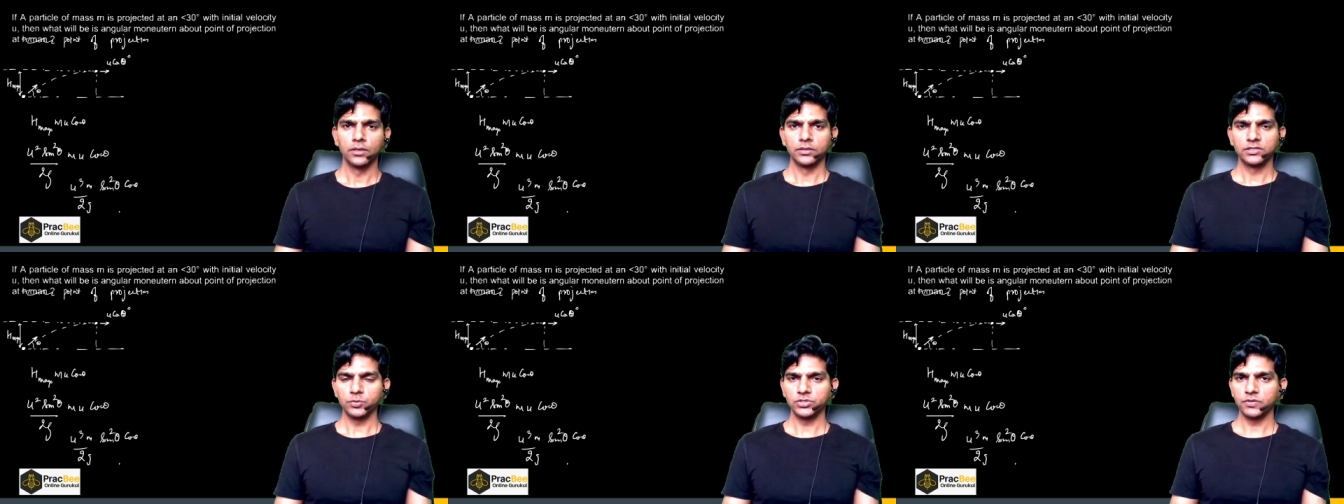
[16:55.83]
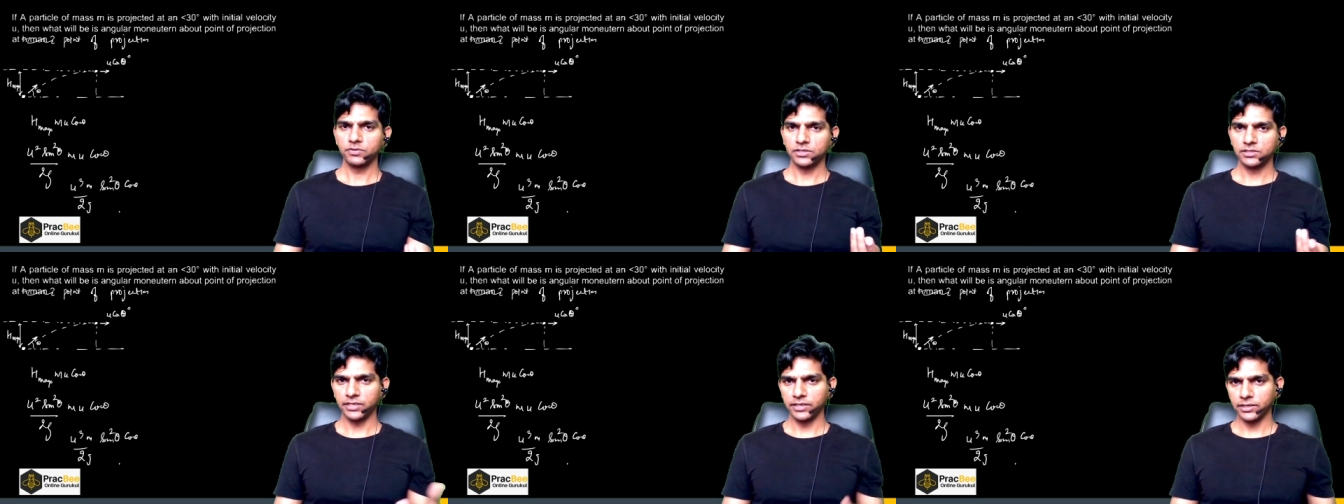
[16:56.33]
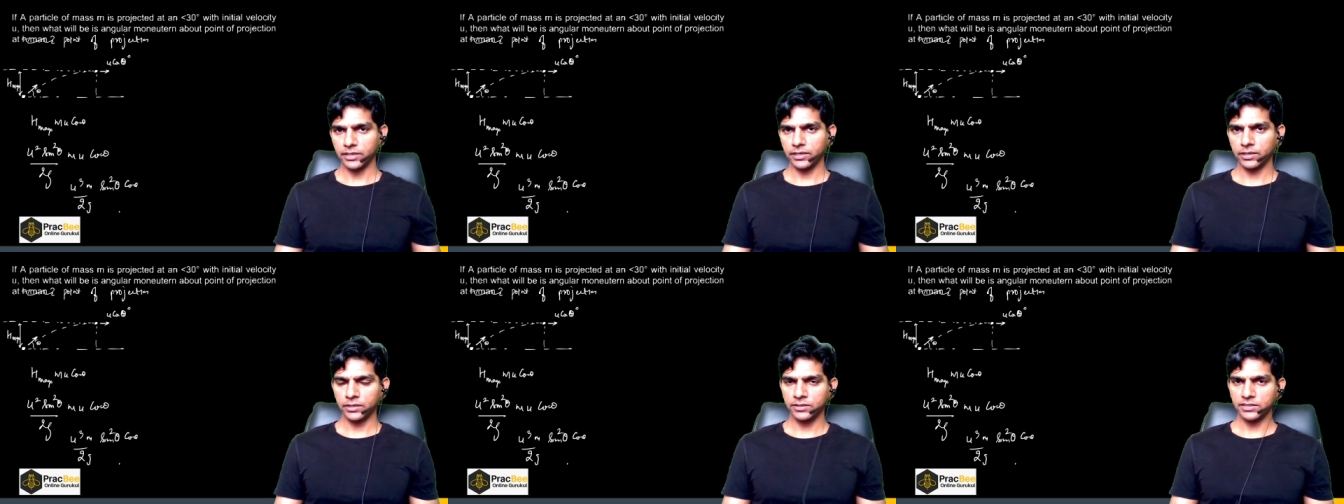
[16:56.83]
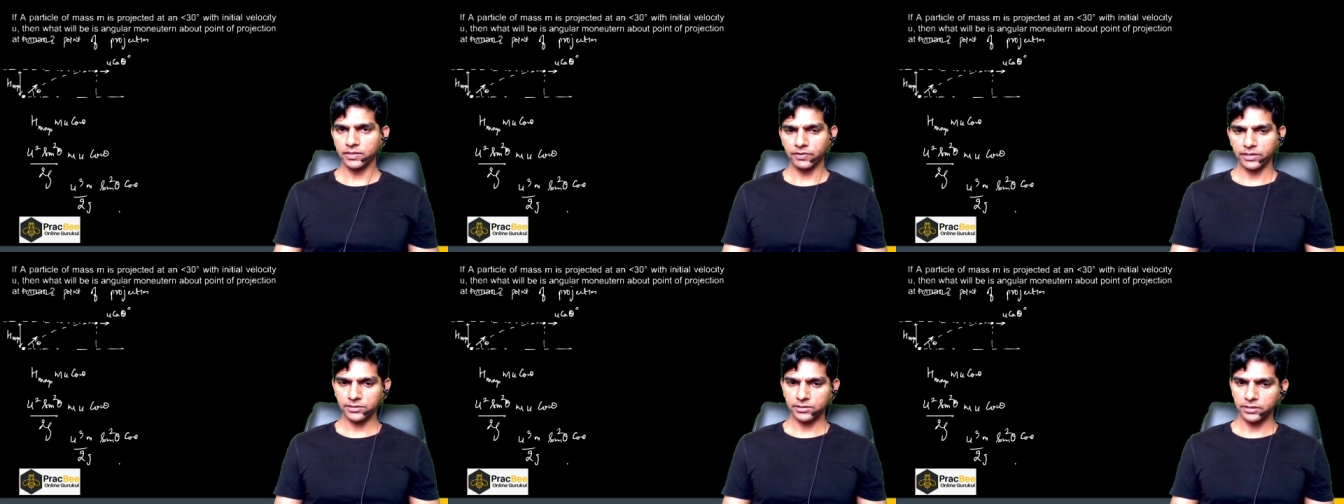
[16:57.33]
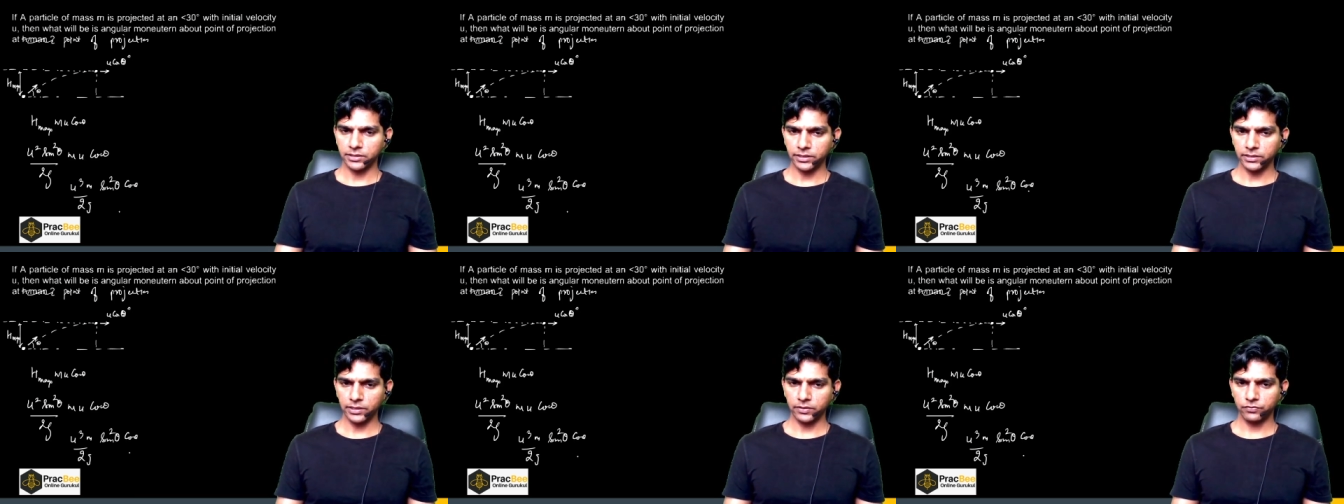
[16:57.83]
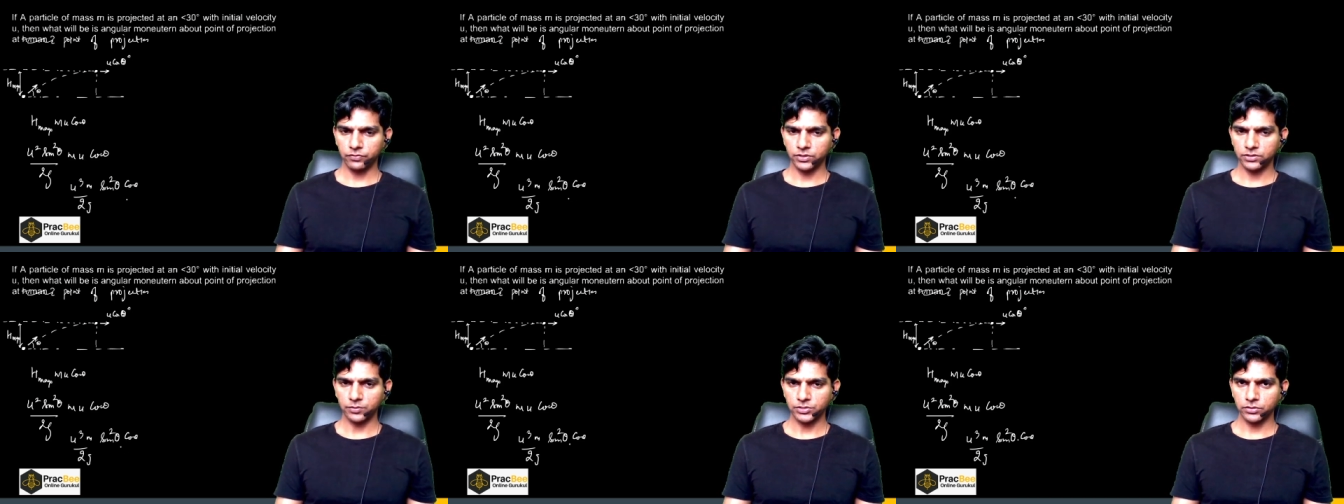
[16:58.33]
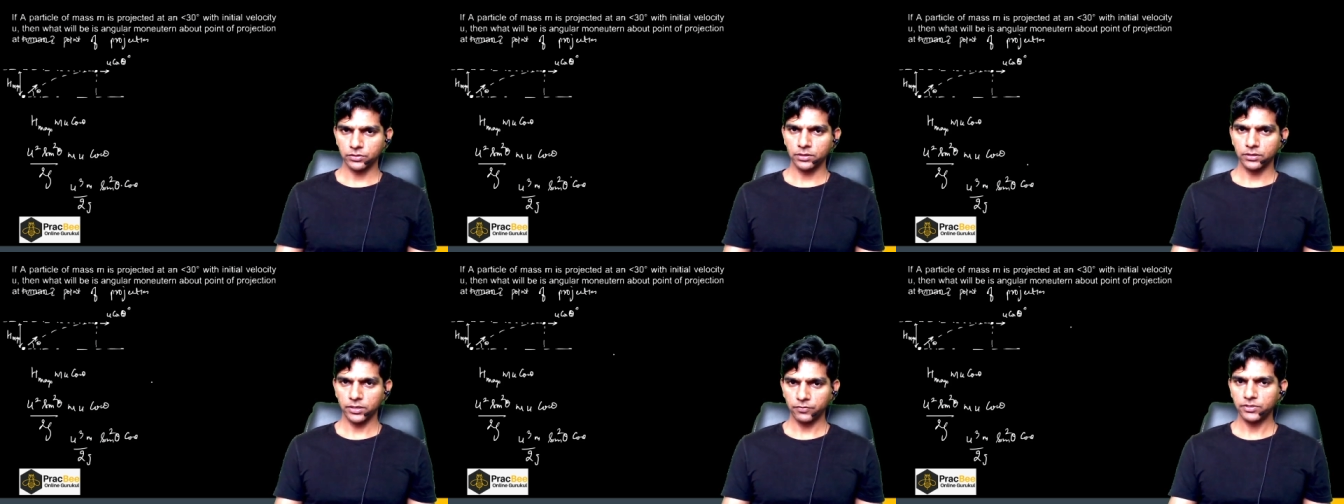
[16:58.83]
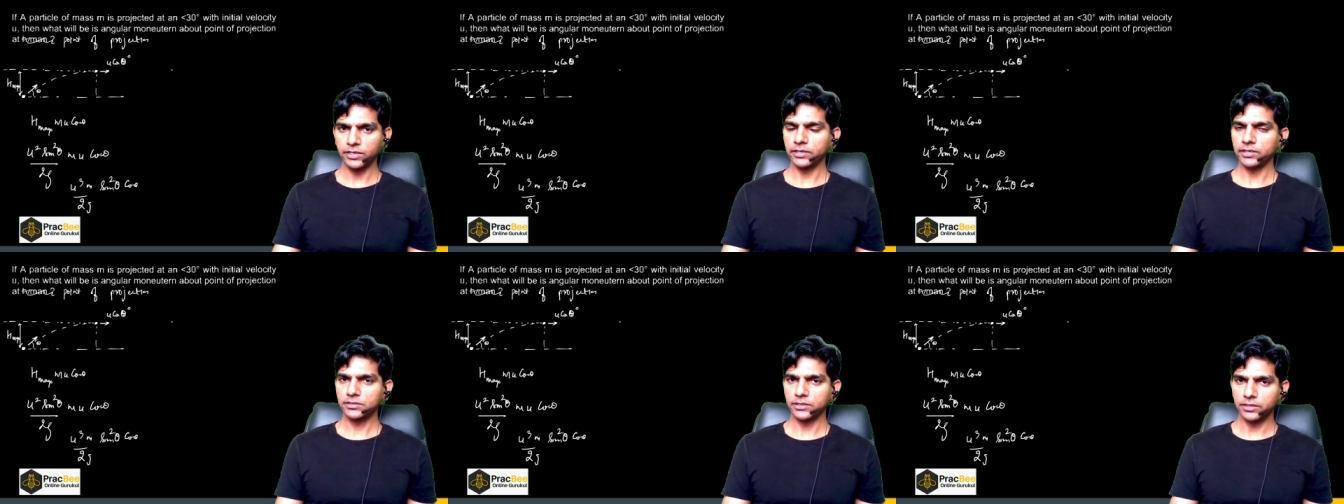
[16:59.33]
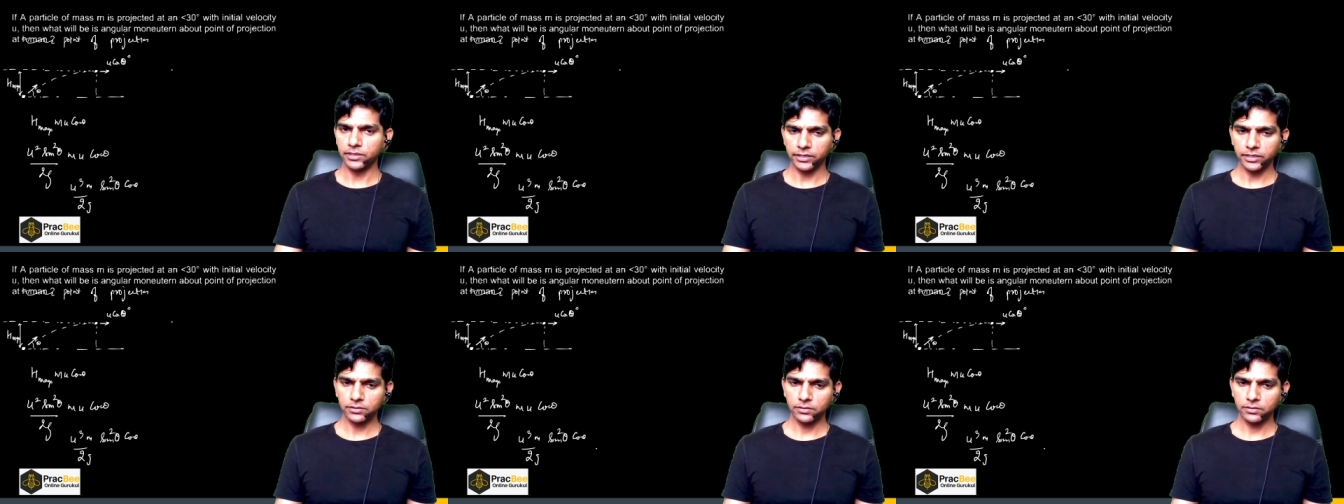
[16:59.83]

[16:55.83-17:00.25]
Suppose if this theta is given as 30, then if we substitute, if theta is 30, right,